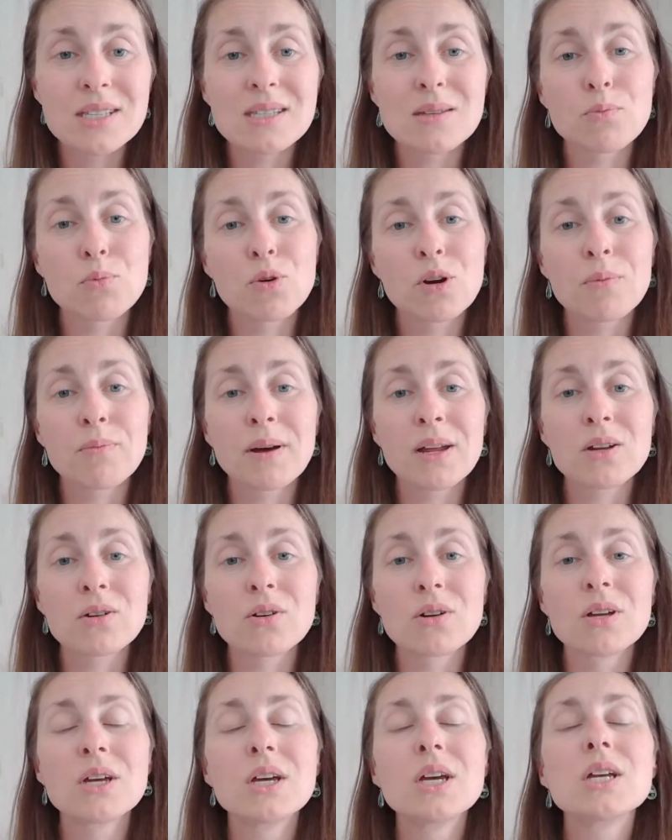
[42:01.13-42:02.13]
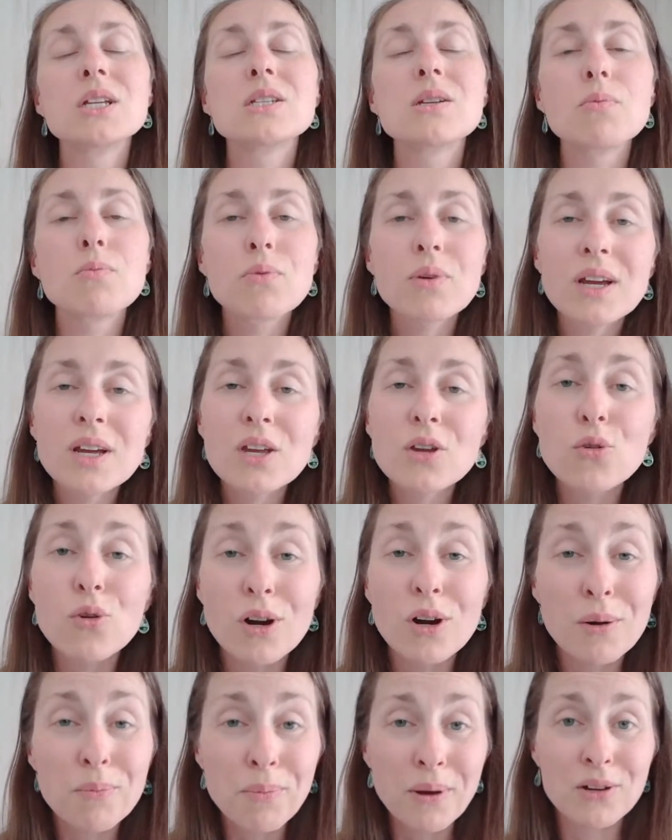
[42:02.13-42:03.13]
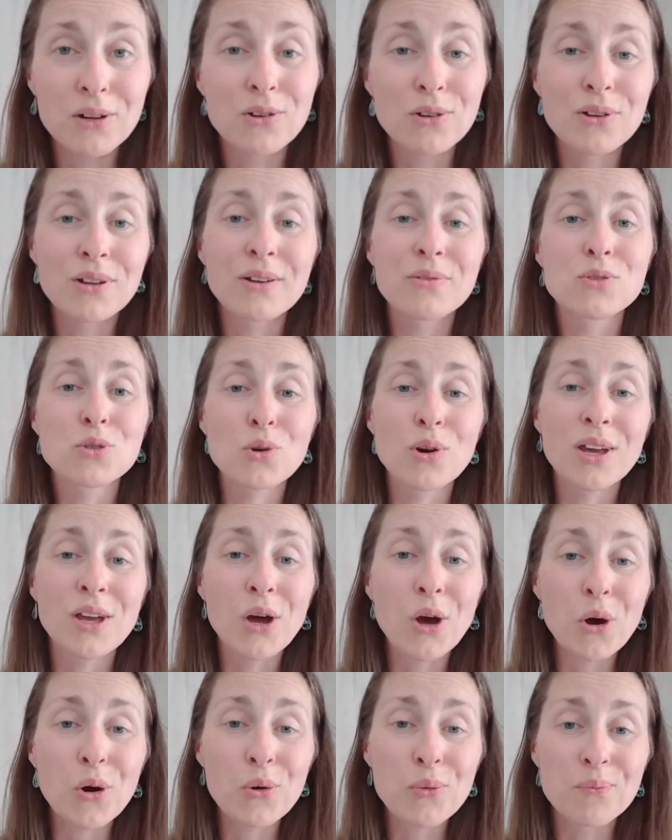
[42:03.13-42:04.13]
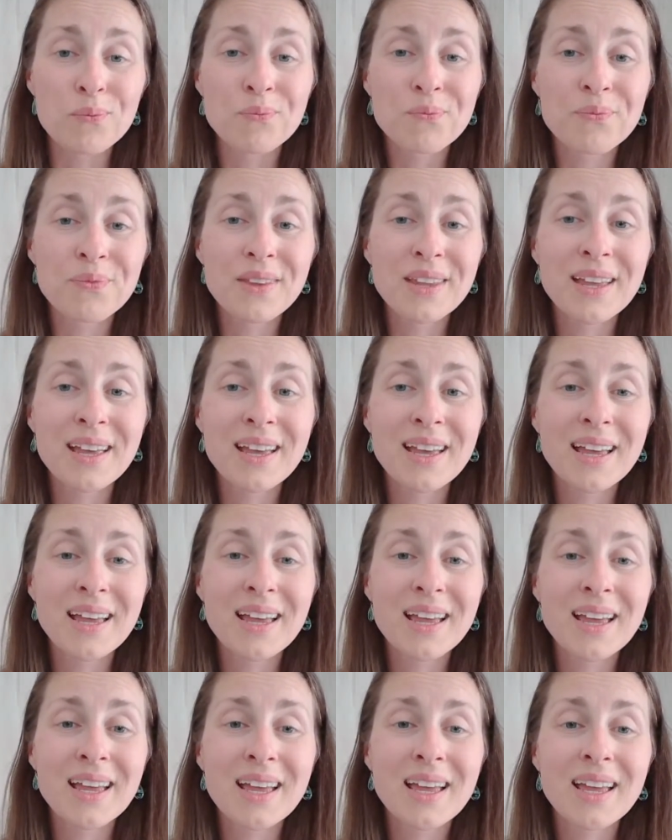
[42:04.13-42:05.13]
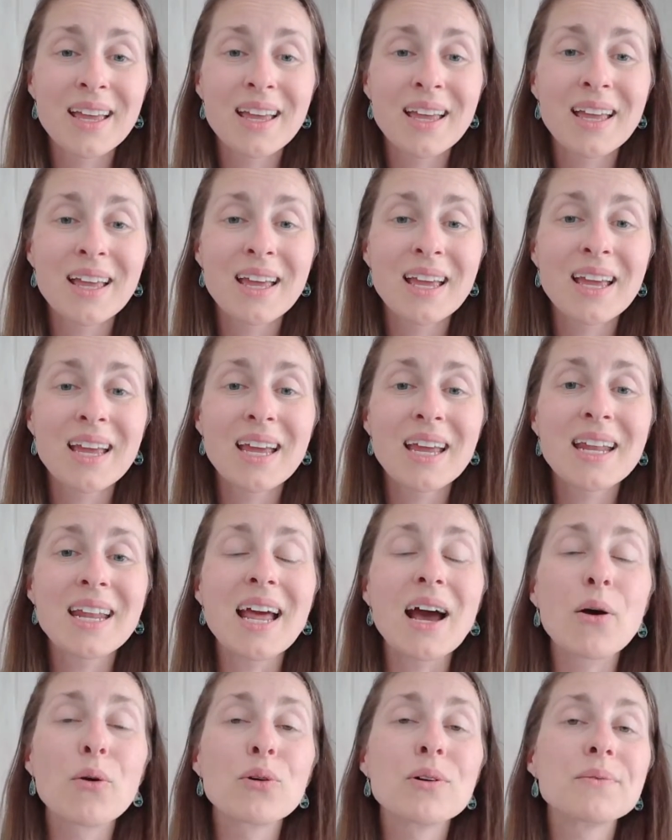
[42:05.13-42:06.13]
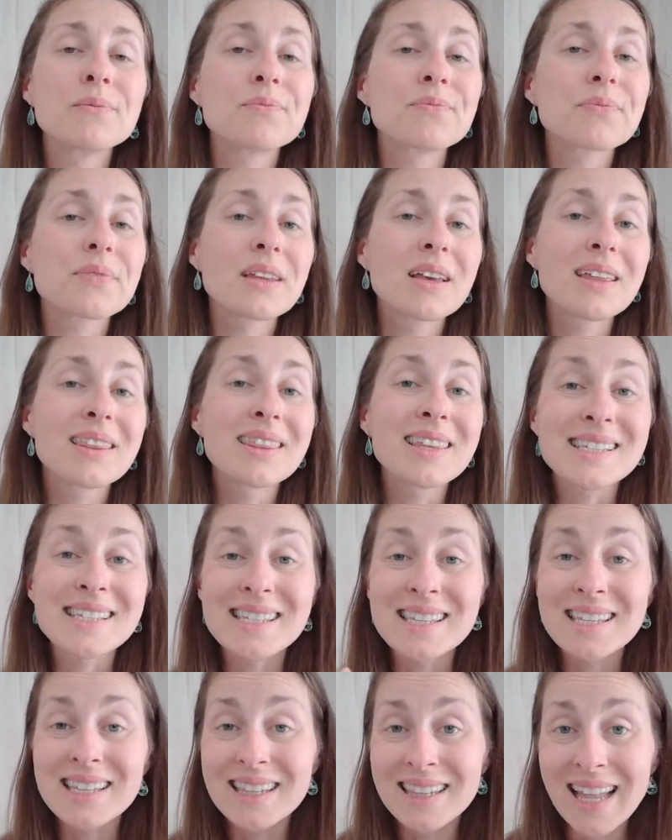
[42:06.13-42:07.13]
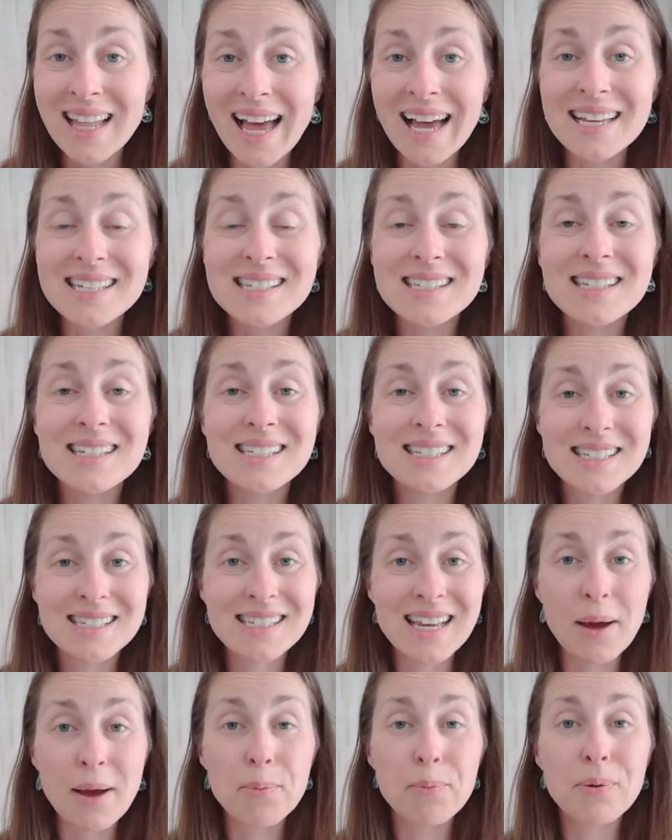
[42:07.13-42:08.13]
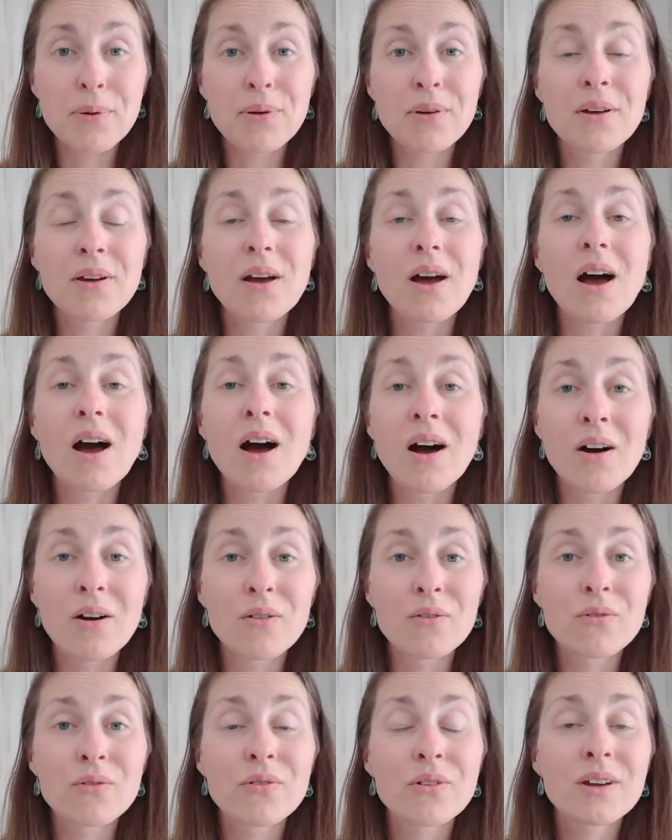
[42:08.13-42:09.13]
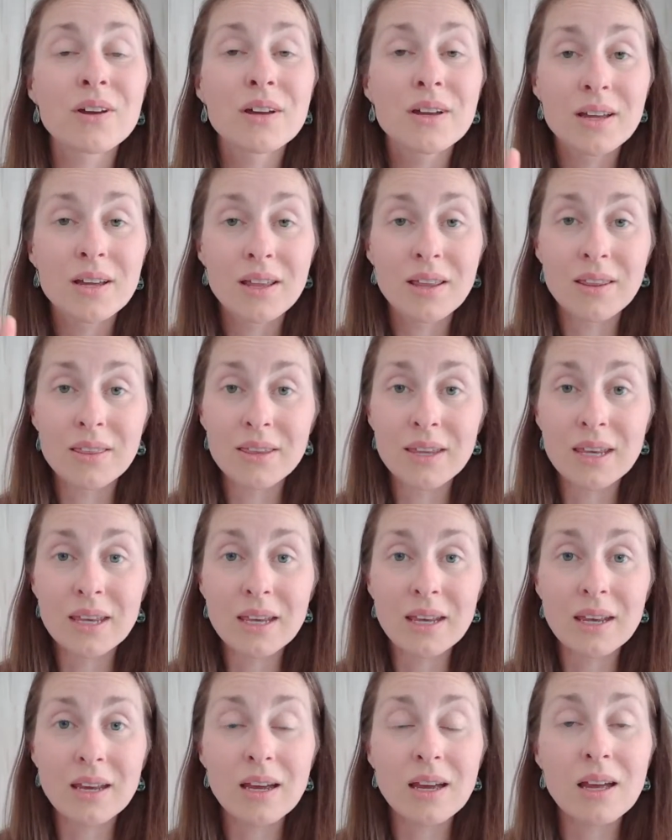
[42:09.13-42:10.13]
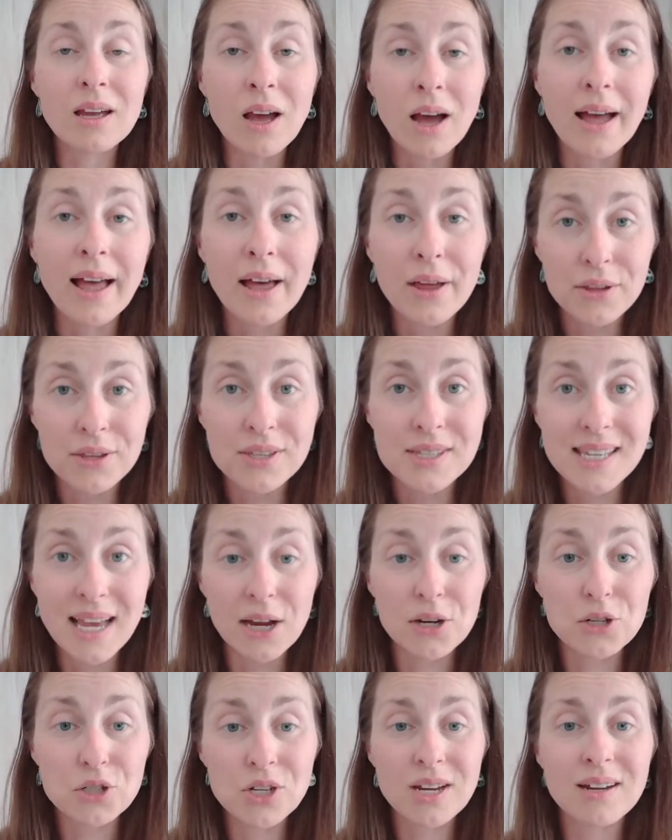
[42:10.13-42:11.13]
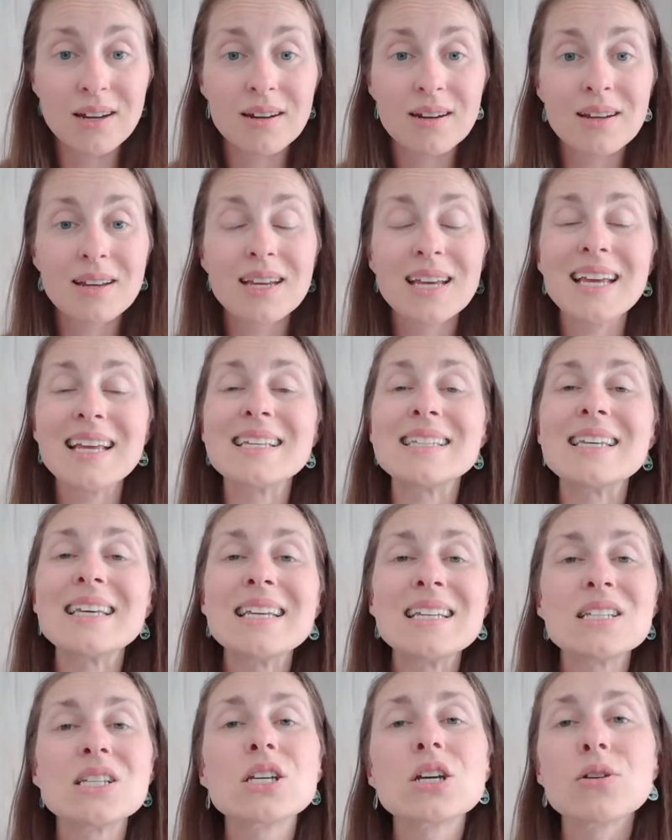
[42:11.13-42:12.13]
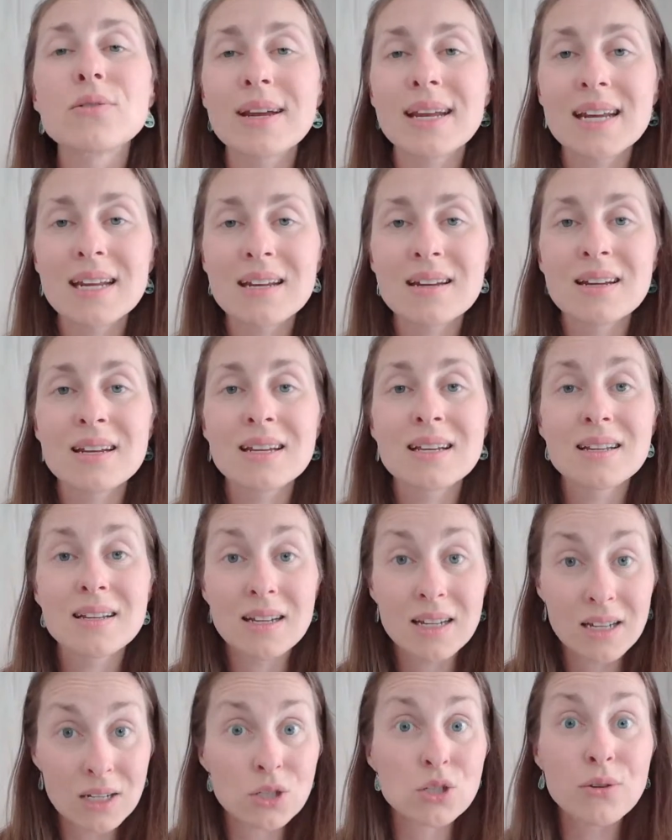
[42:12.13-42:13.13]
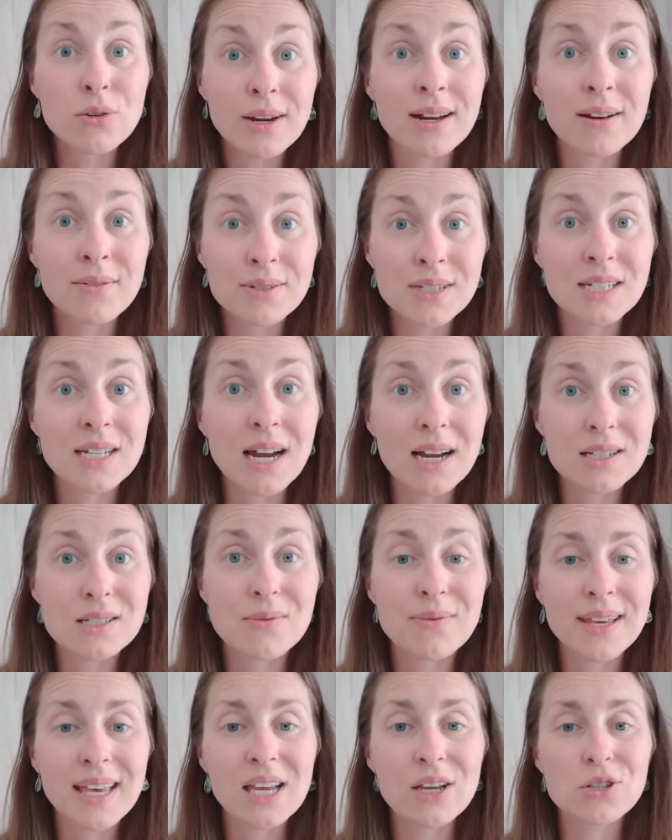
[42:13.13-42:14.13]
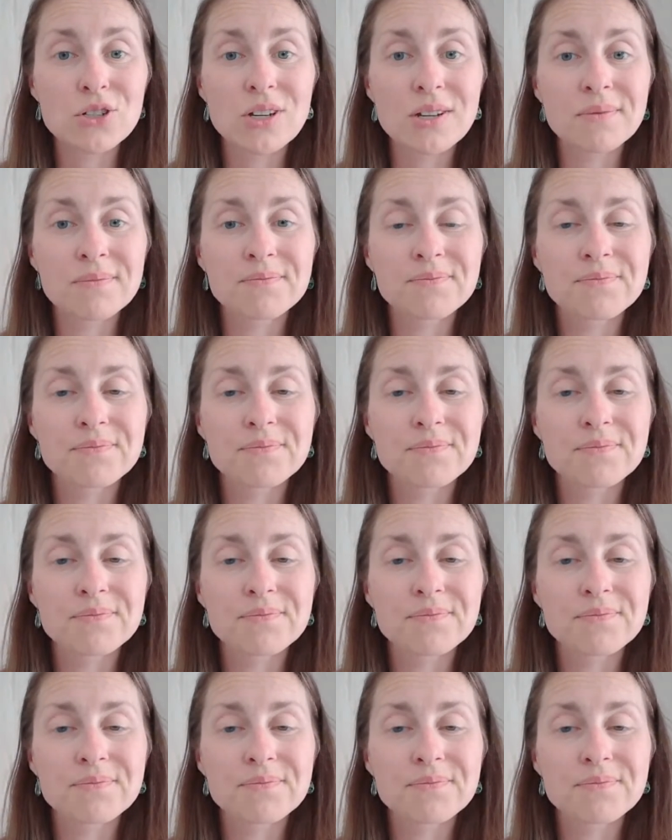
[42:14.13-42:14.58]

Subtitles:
support bundle to bring your bundle of joy home. Now, this last step of the gut health section is integrative detoxification.